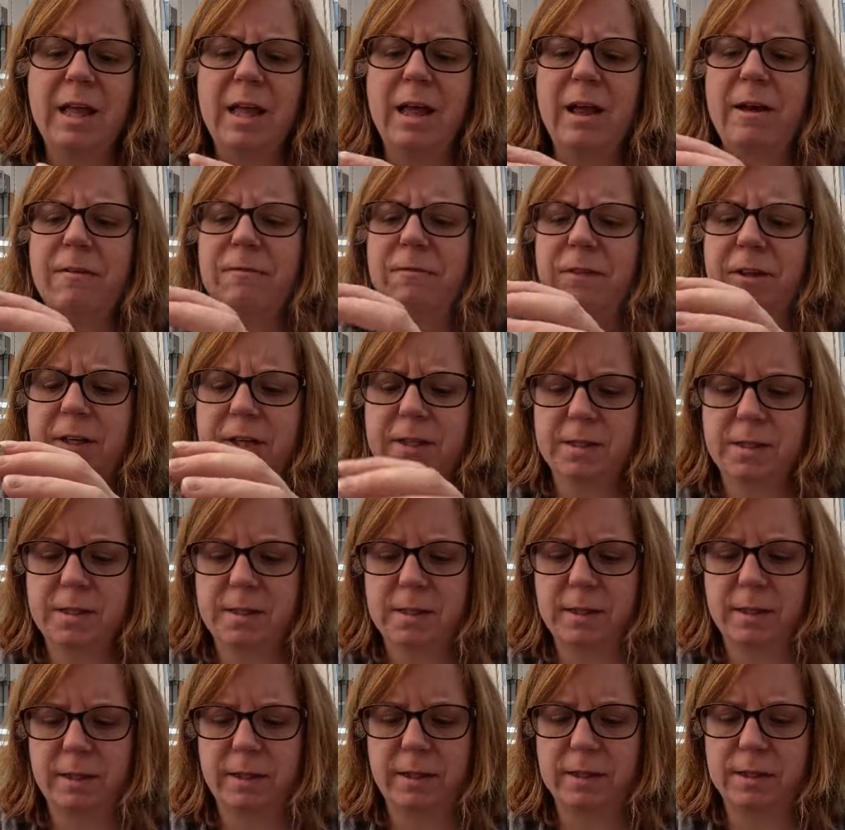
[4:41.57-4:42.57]
of
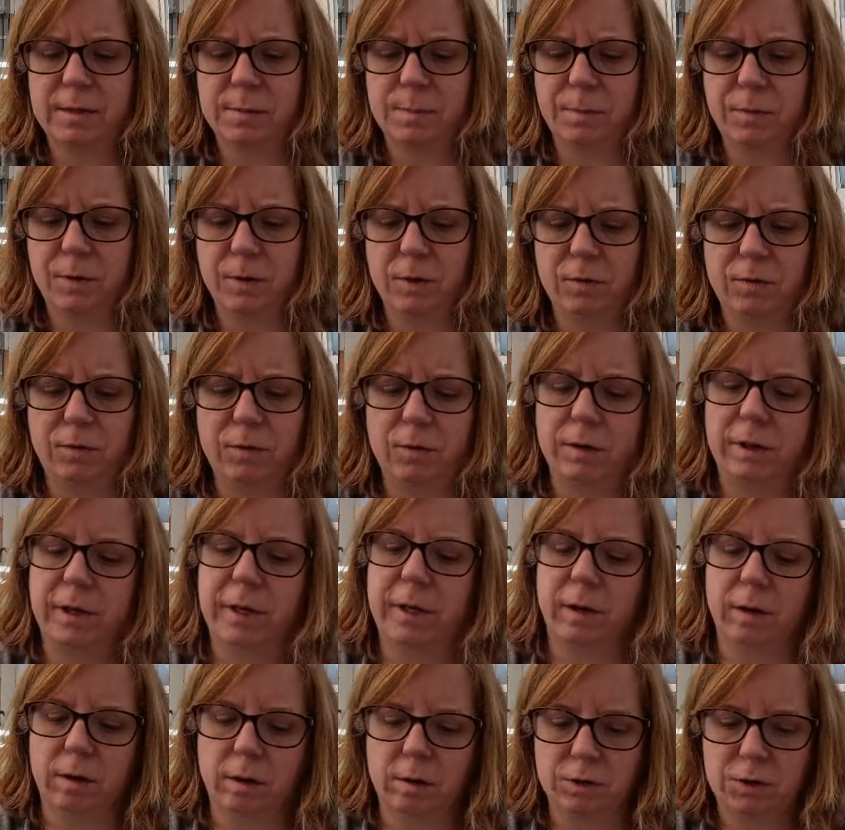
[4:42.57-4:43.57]
these beautiful,
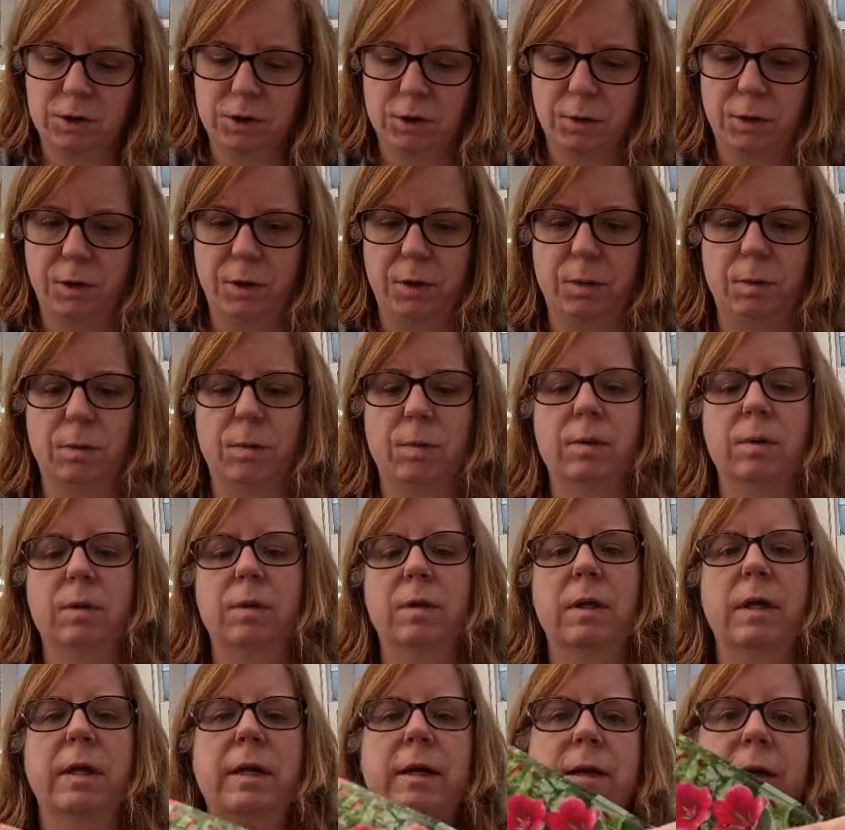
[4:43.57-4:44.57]
here, I'll show you
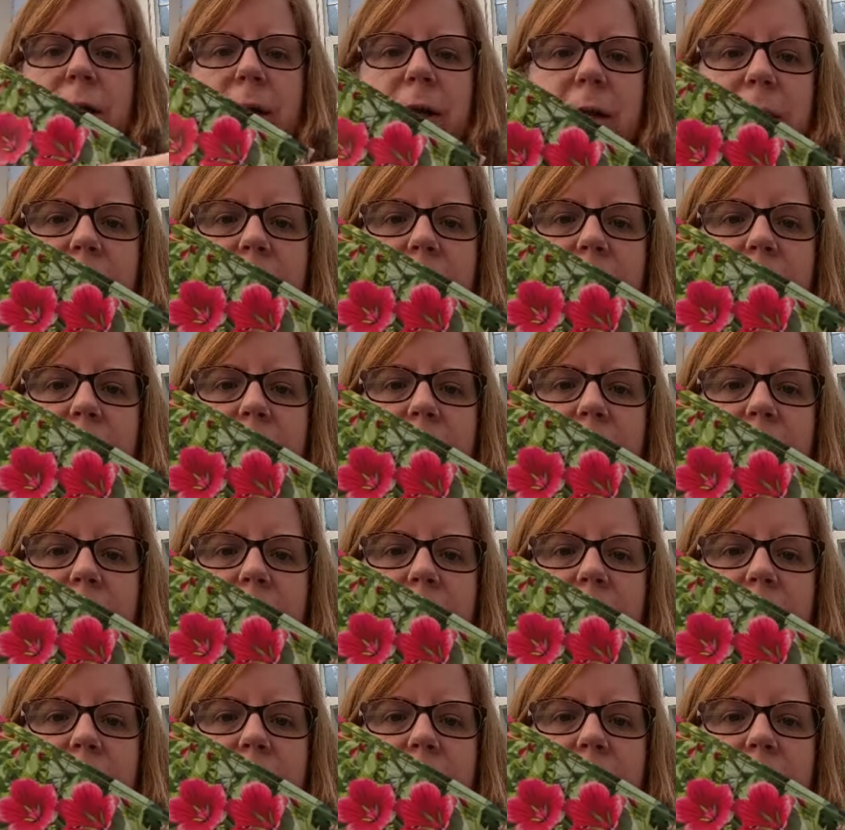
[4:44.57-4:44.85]
it.